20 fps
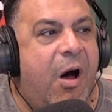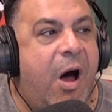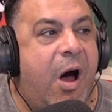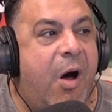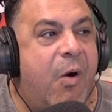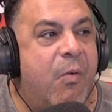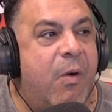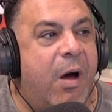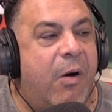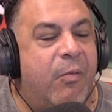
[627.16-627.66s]

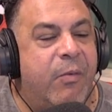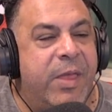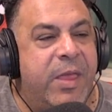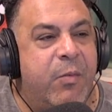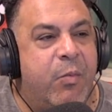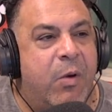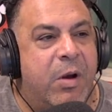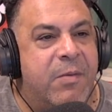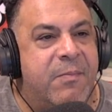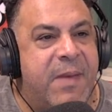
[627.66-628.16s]
"Oh well,
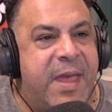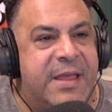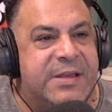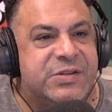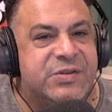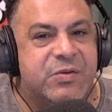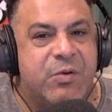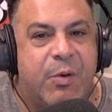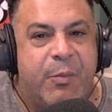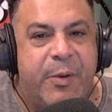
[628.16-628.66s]
we want to make
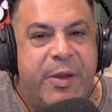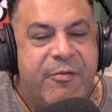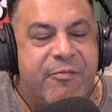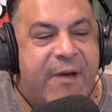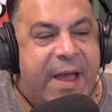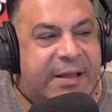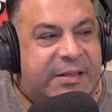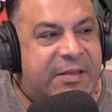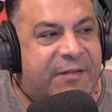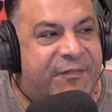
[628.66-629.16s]
sure we
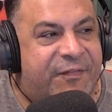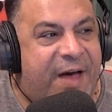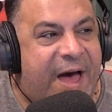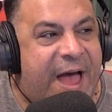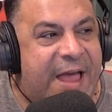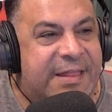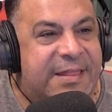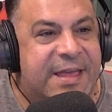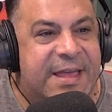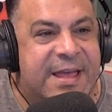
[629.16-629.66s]

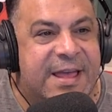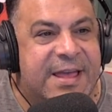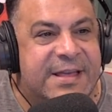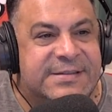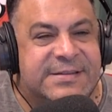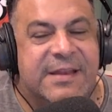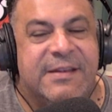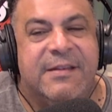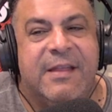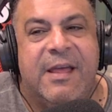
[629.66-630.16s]
rectify
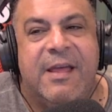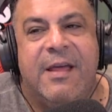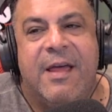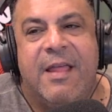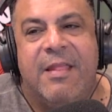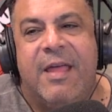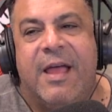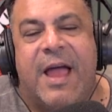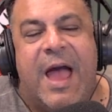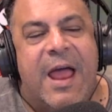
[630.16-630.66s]
this." And
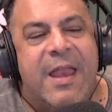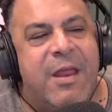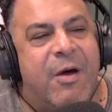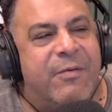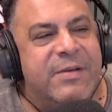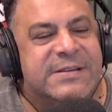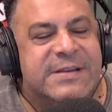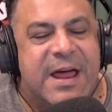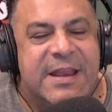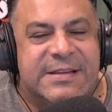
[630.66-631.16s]
like I
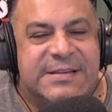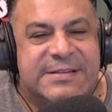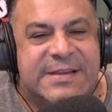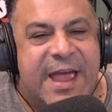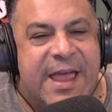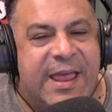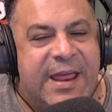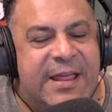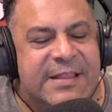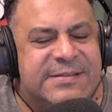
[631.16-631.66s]
know he's got to
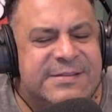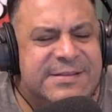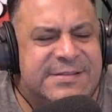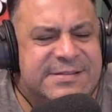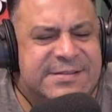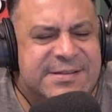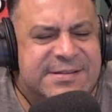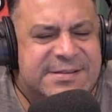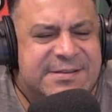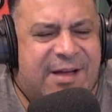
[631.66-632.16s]
say it. It's
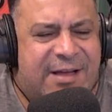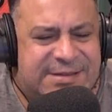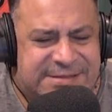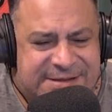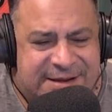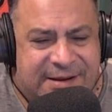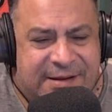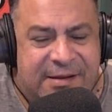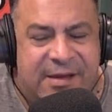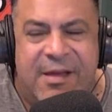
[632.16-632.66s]
just
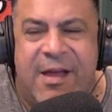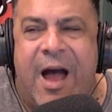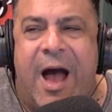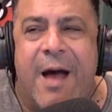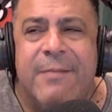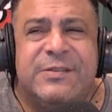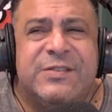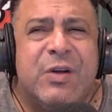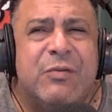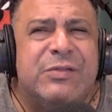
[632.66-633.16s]
disgusting.
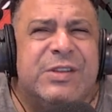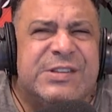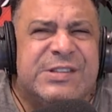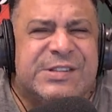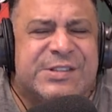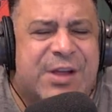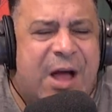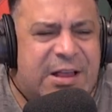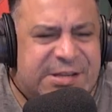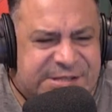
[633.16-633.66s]
I'm so
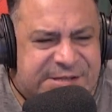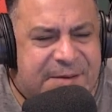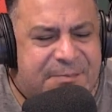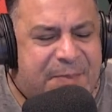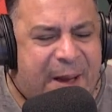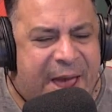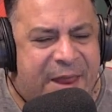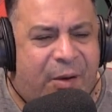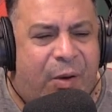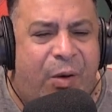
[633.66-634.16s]
disgusted
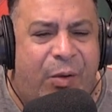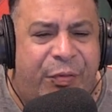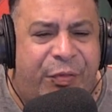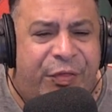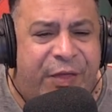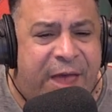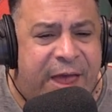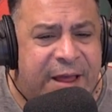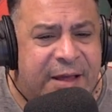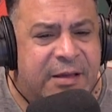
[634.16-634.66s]
yeah. by the whole
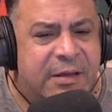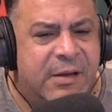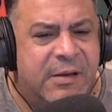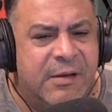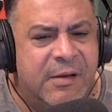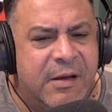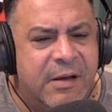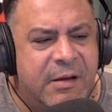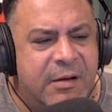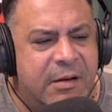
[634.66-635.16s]
thing.
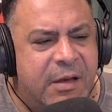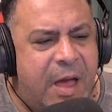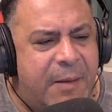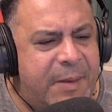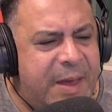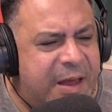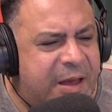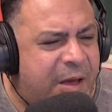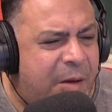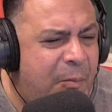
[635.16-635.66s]
I
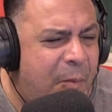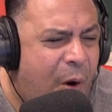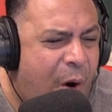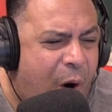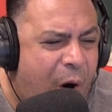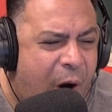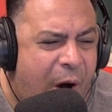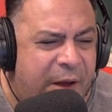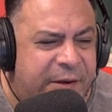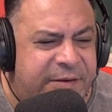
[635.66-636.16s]
mean, yeah. come
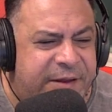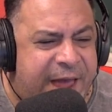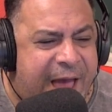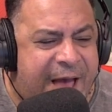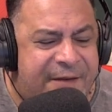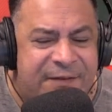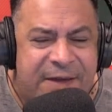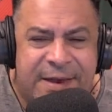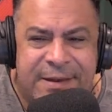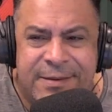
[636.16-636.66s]
on,
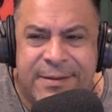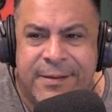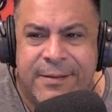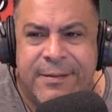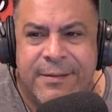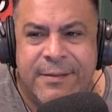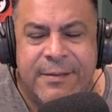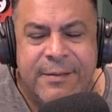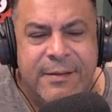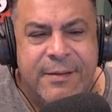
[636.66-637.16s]
Kevin.
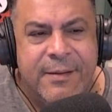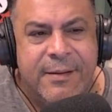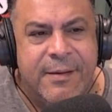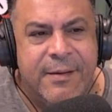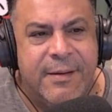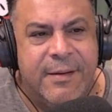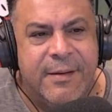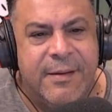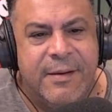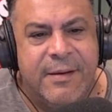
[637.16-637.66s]

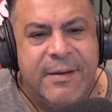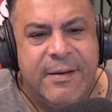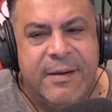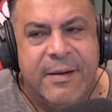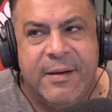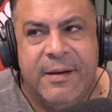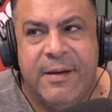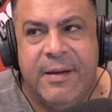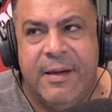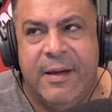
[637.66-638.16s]
I
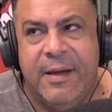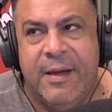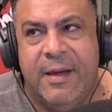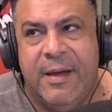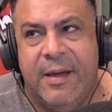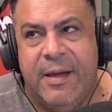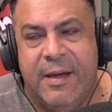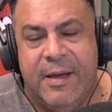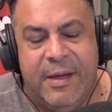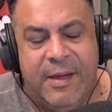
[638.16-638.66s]
agree,
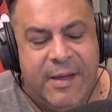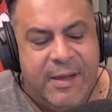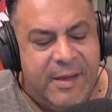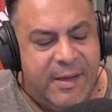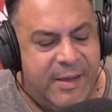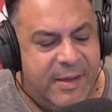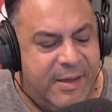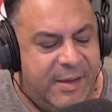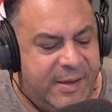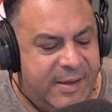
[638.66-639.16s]
but the,
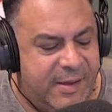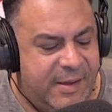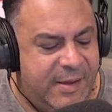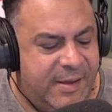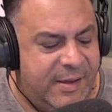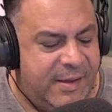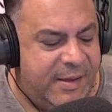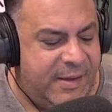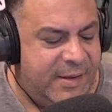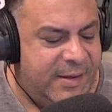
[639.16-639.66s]
the
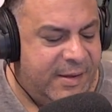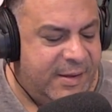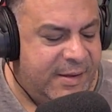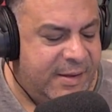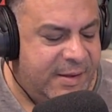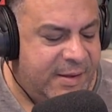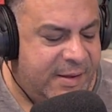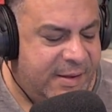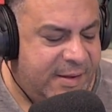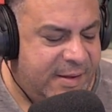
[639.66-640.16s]
guy is
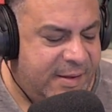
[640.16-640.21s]
not